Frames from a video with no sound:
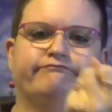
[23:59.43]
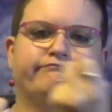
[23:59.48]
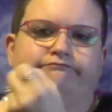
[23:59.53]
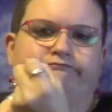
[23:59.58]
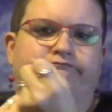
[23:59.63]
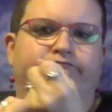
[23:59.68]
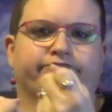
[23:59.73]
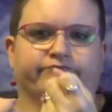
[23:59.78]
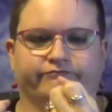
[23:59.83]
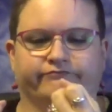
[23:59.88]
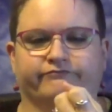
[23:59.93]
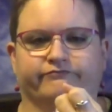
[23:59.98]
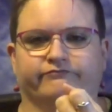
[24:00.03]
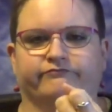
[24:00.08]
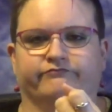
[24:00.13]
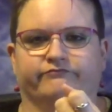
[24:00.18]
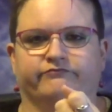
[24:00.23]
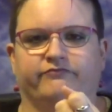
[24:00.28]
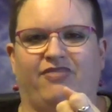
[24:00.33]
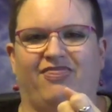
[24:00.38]
because
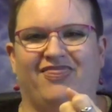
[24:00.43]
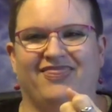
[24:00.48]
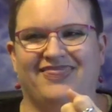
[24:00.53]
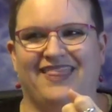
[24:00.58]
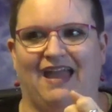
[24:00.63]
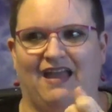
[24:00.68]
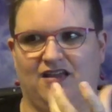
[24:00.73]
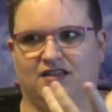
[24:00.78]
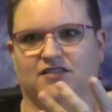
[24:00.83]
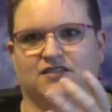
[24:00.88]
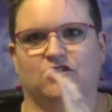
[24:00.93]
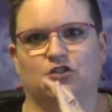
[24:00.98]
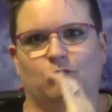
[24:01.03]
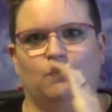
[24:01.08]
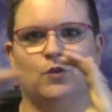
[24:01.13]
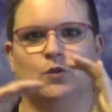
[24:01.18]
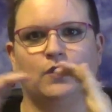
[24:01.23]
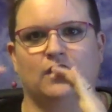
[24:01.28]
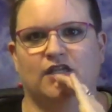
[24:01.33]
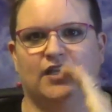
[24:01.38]
they can
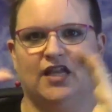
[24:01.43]
definitely